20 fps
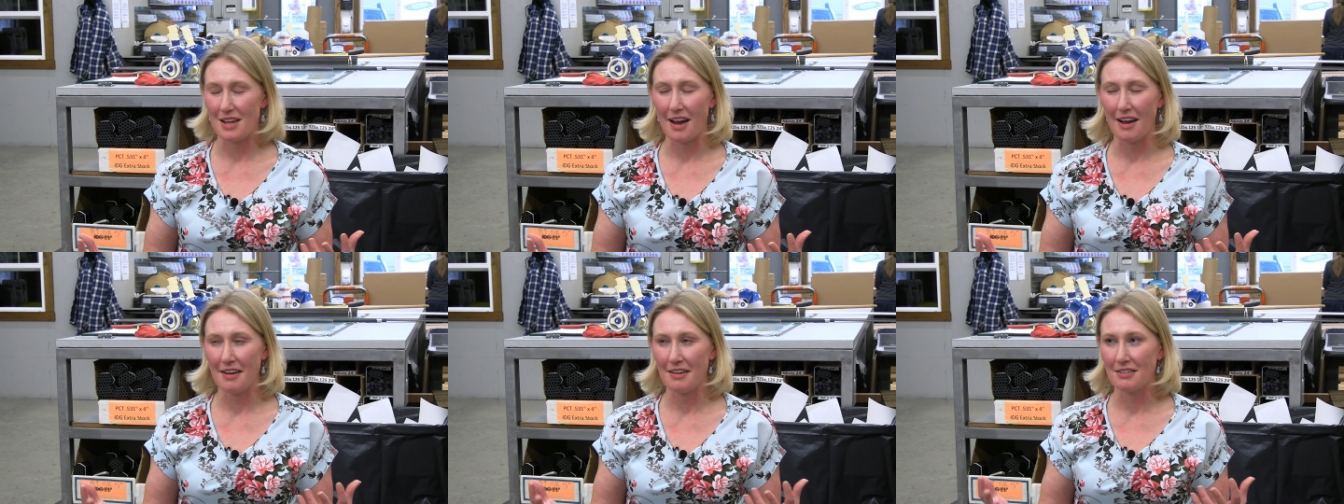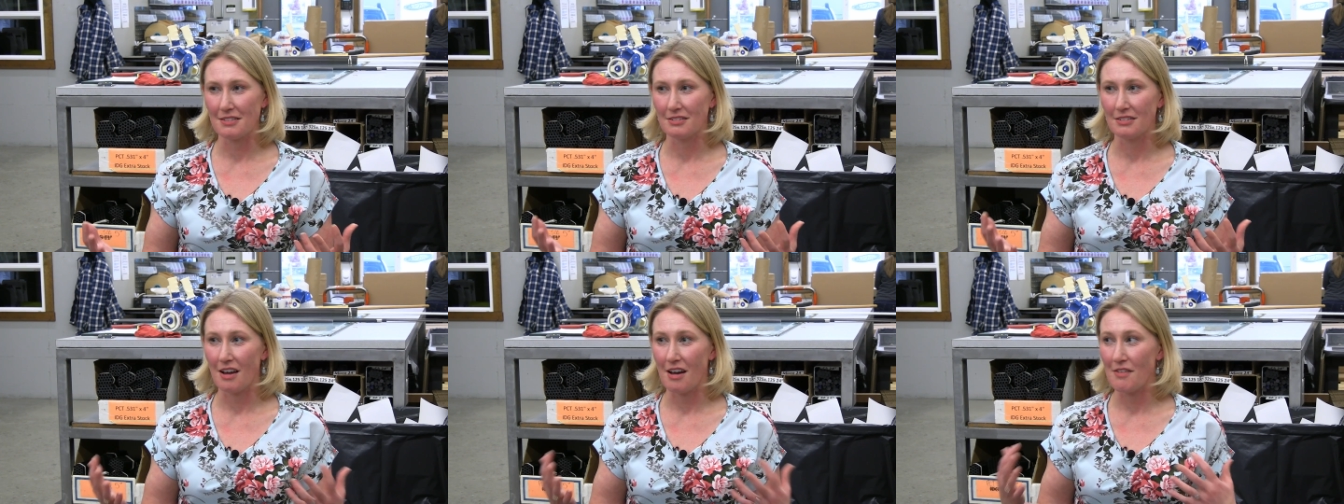I
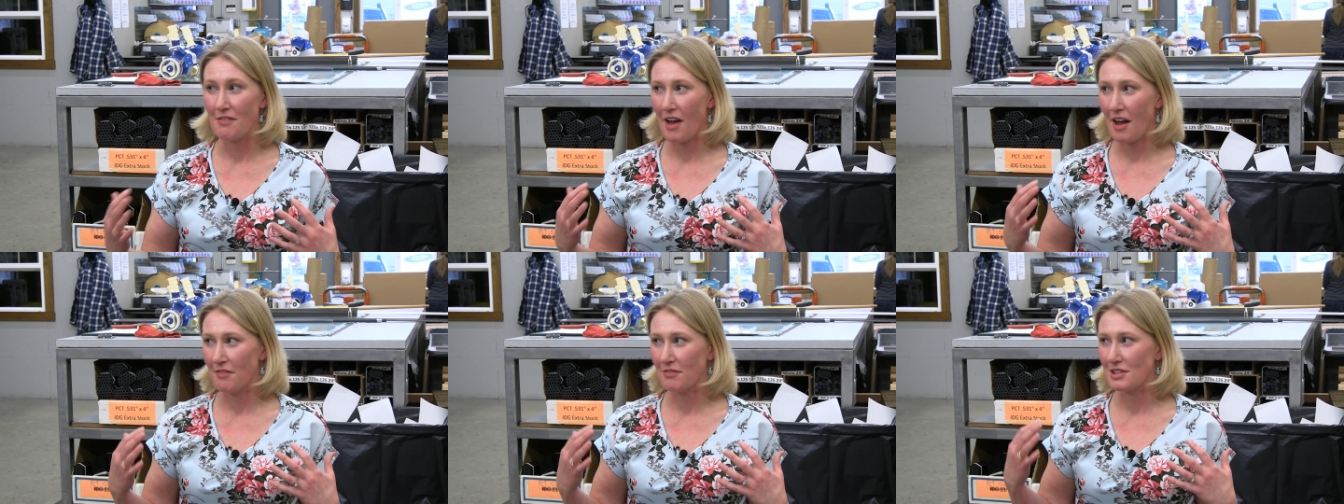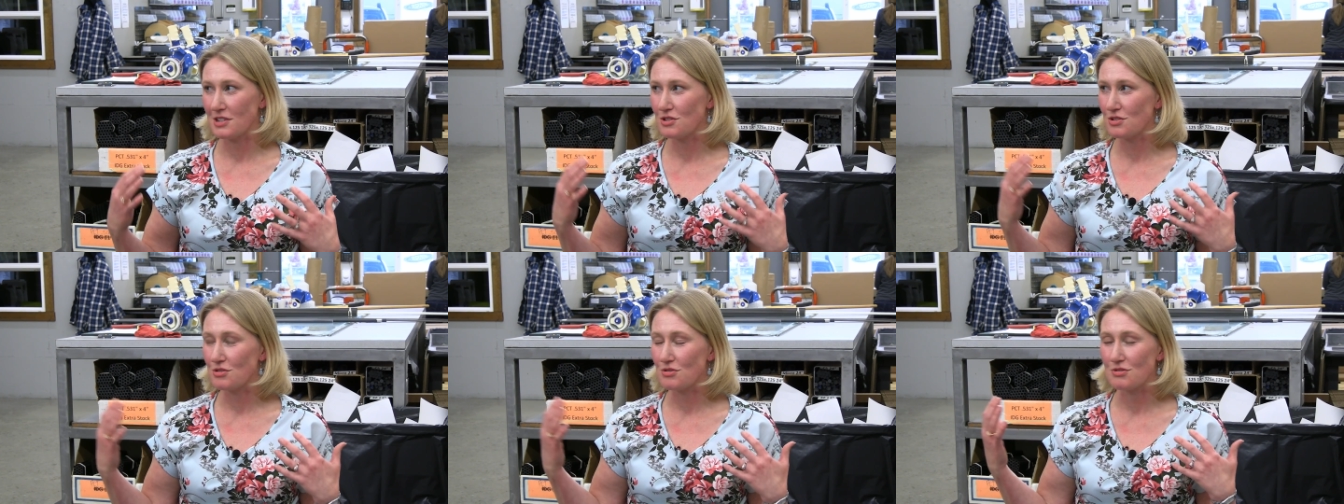love having
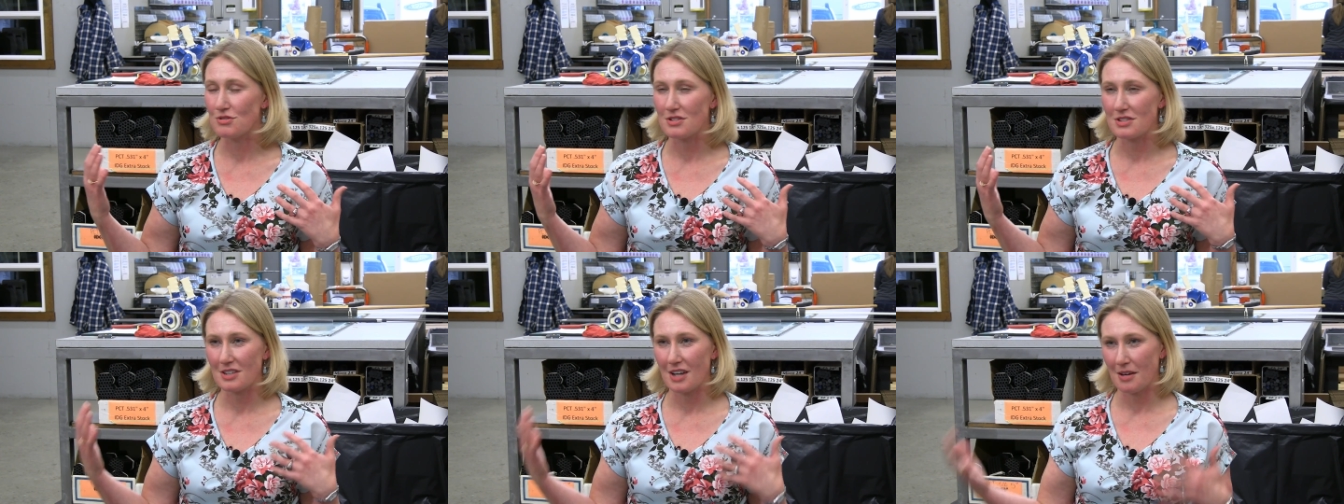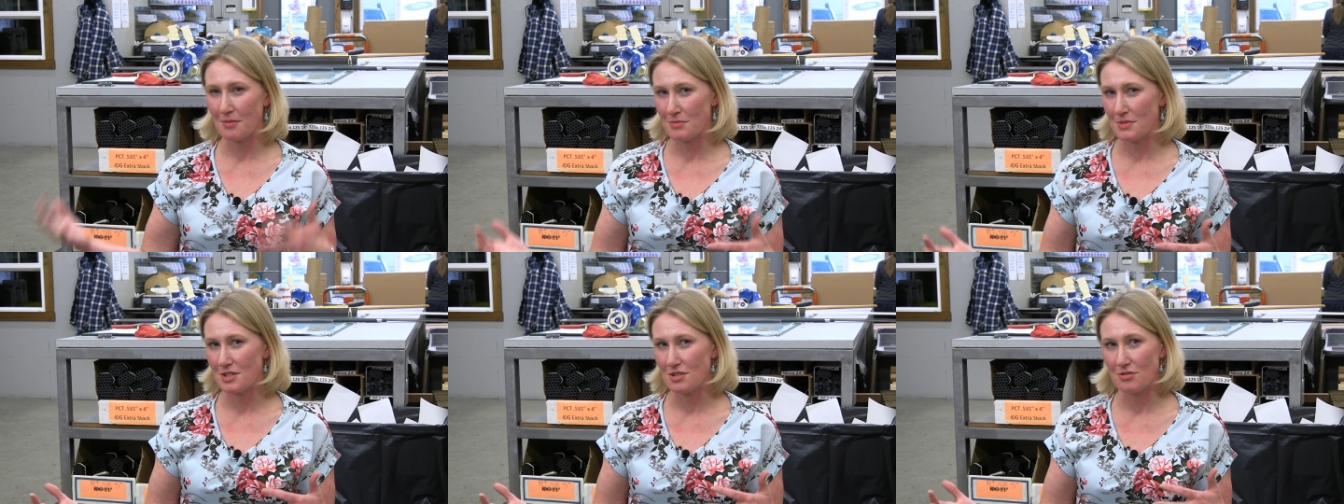students
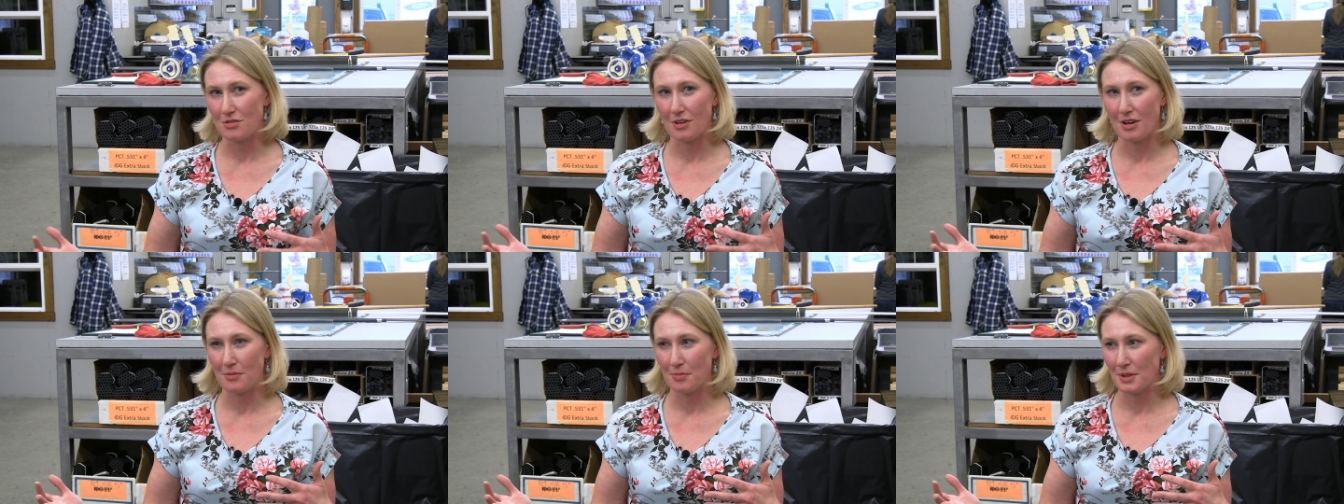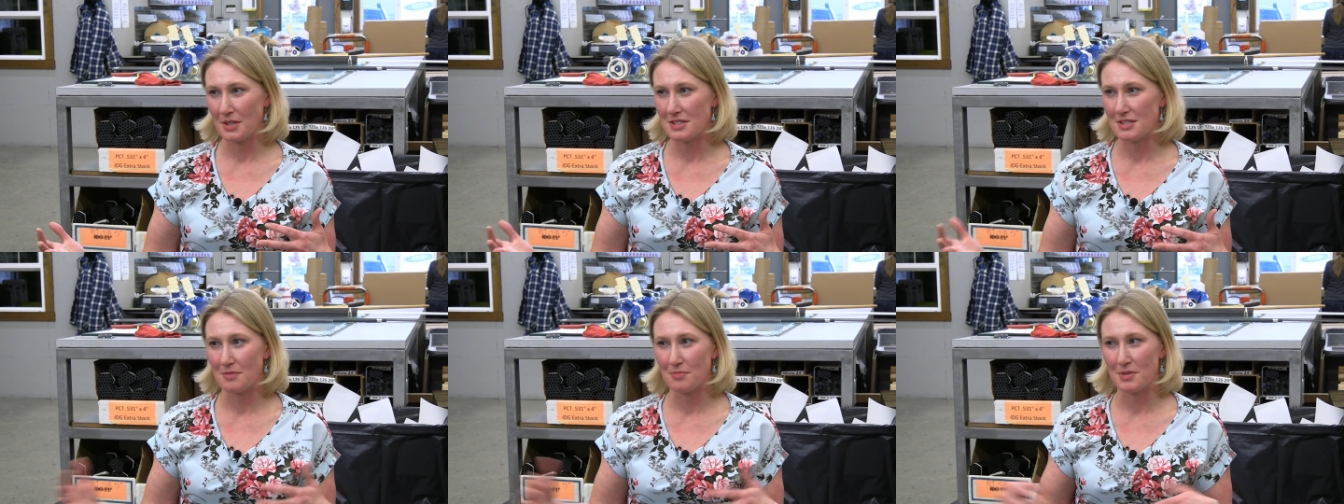come to our
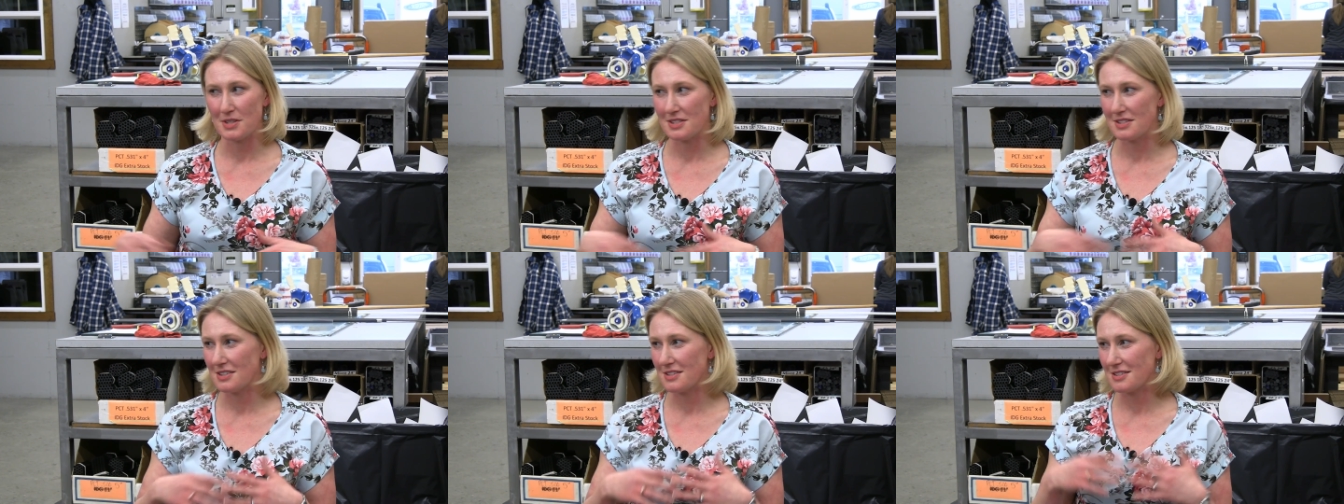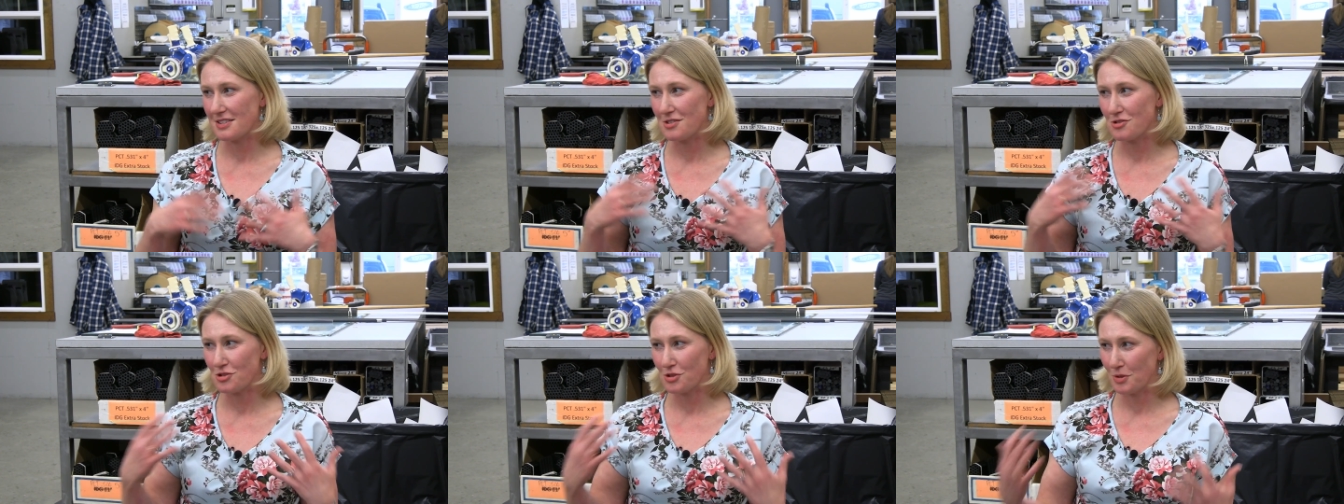place of business
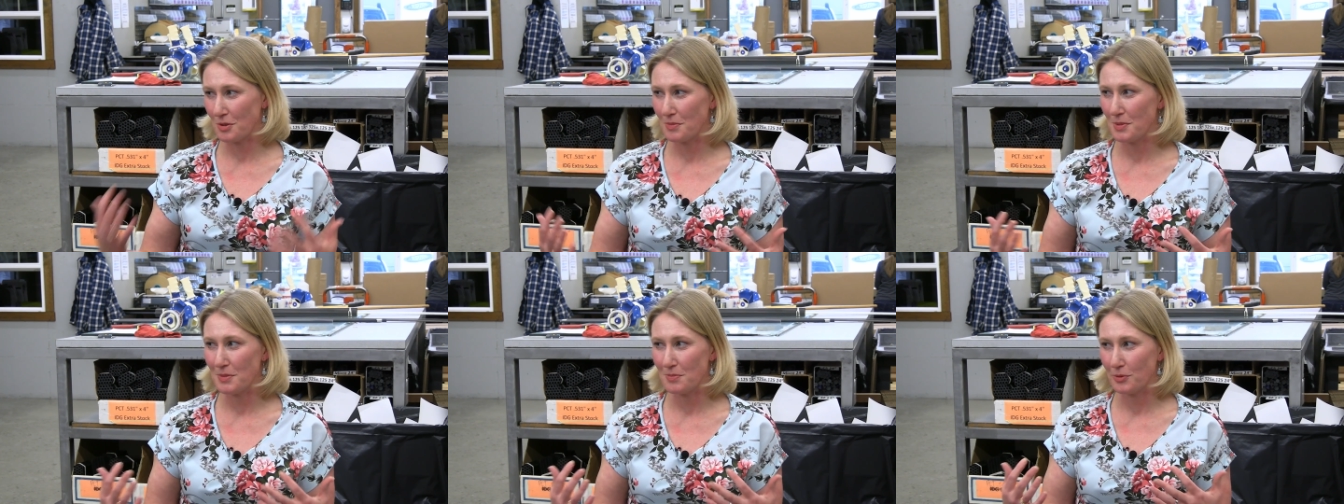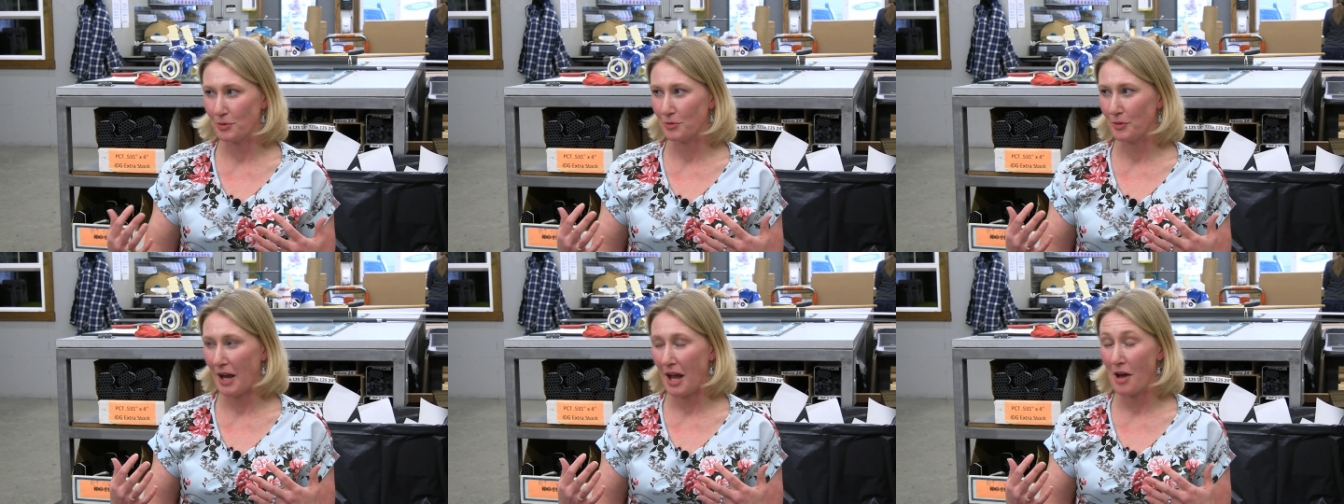and showing people
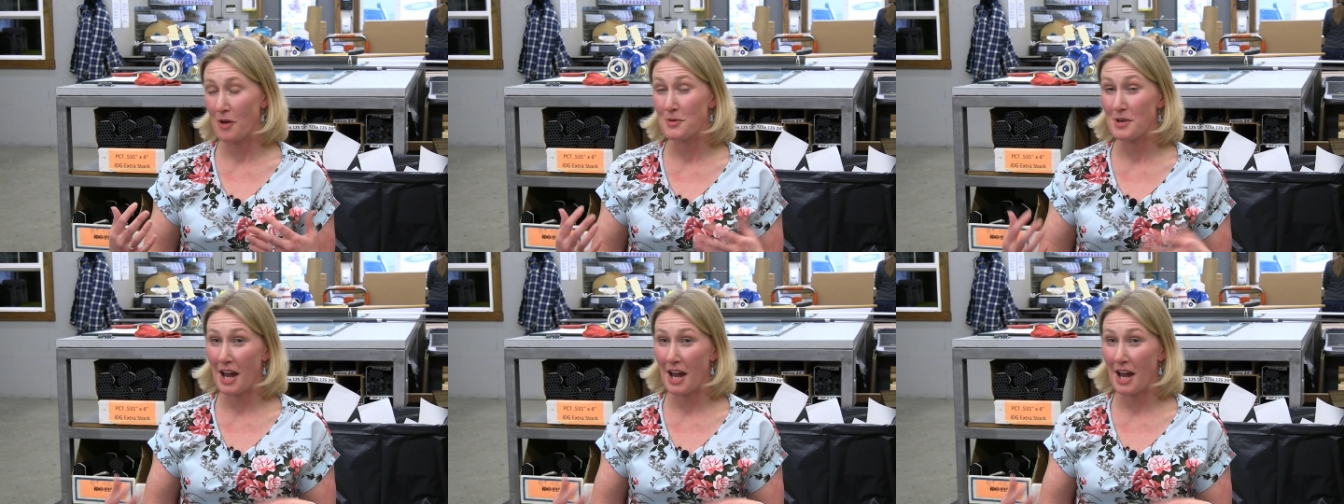around.